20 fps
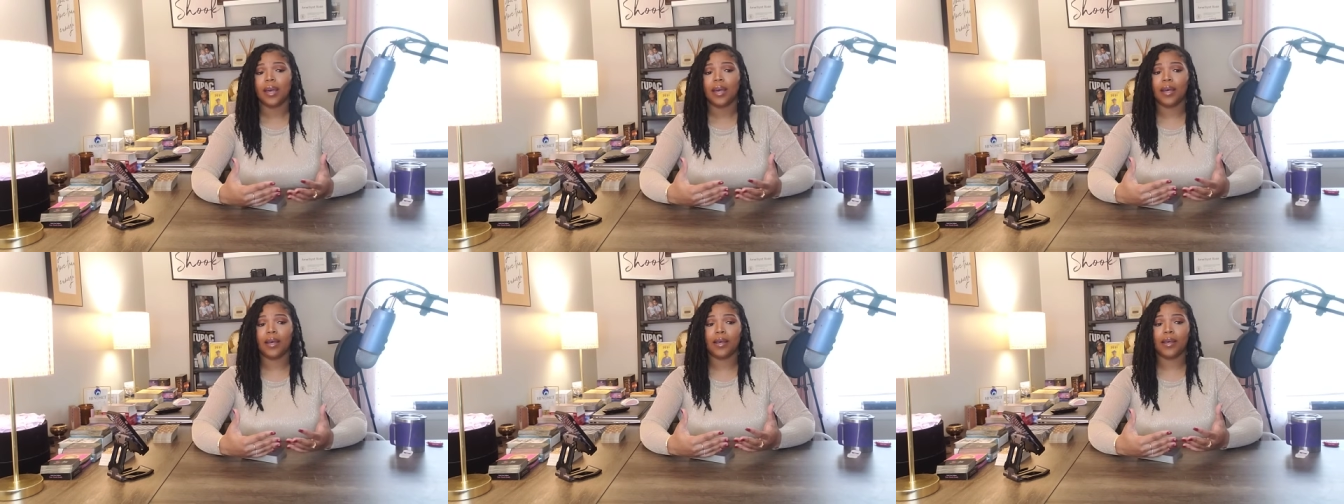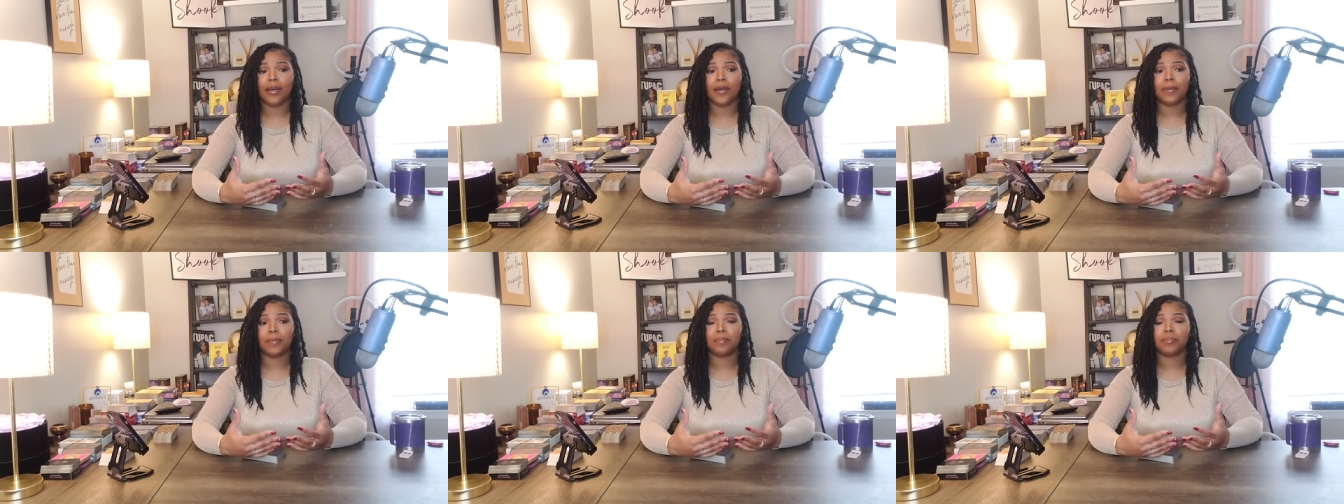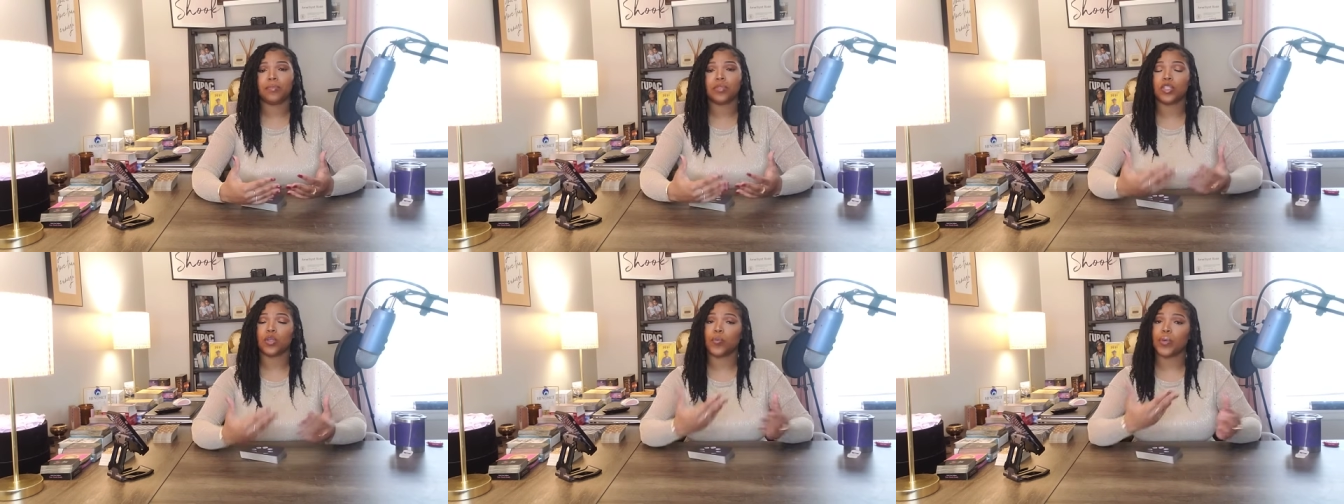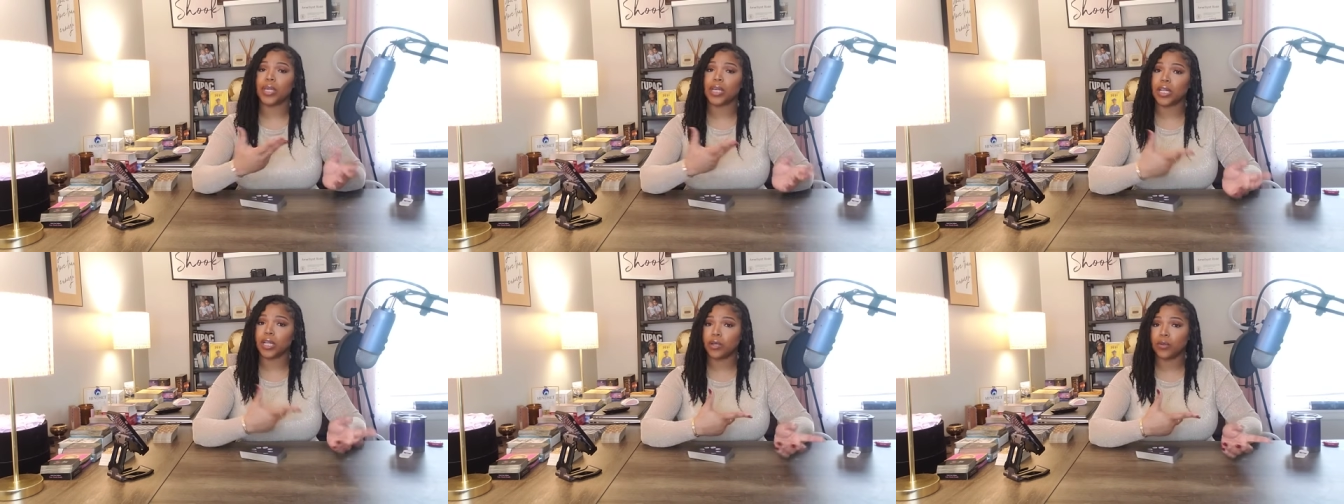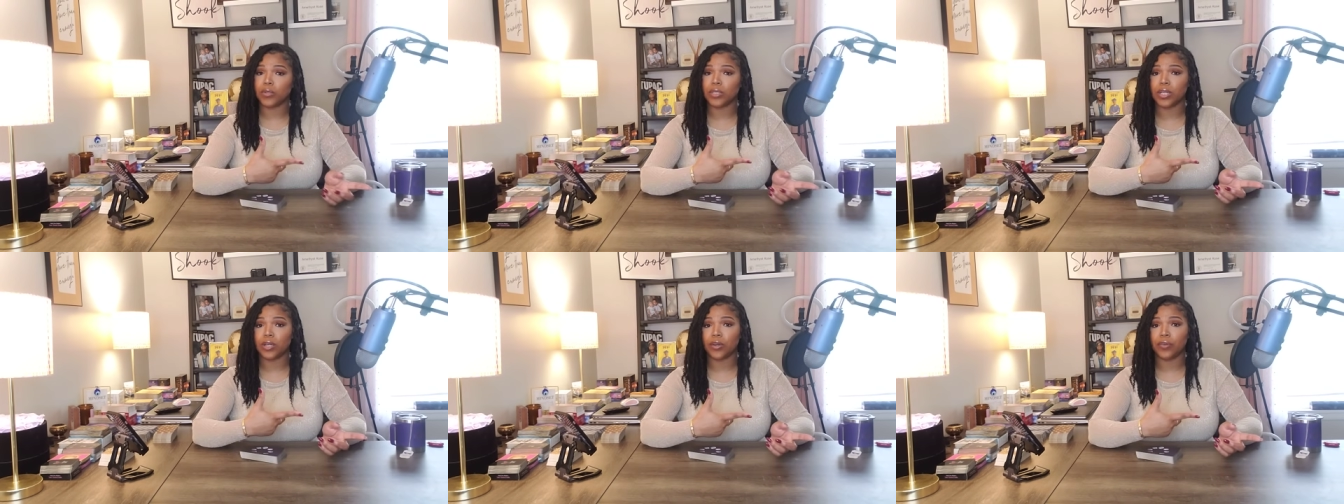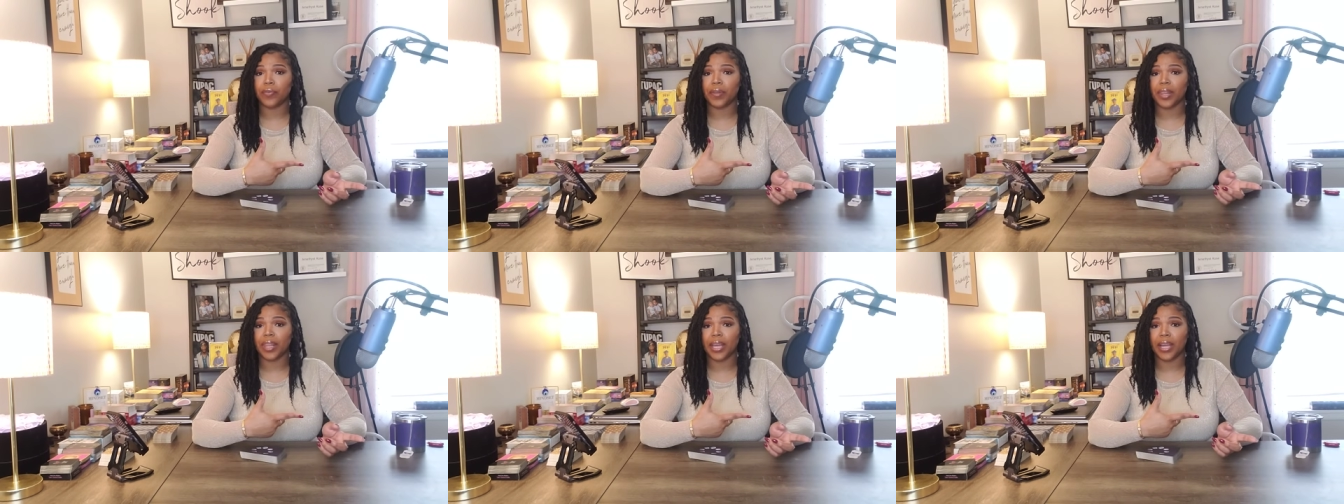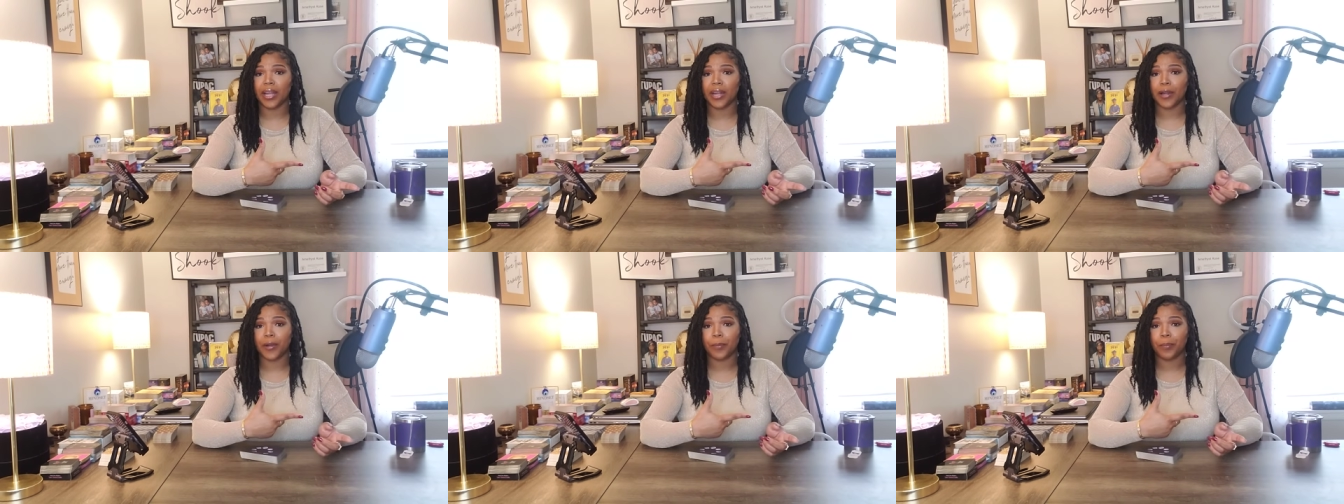Um, so we close it over
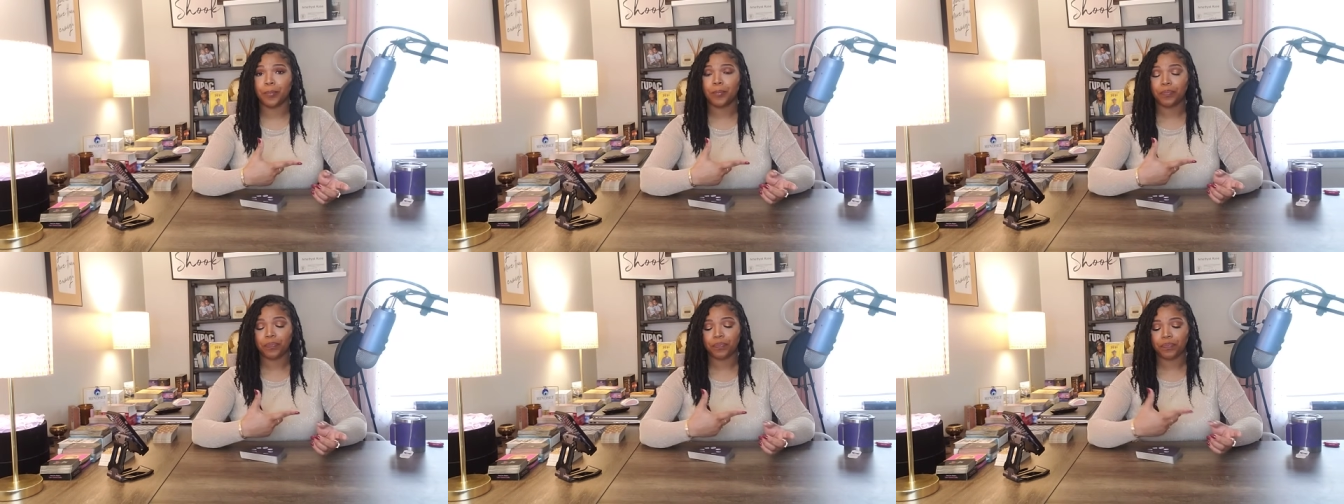there.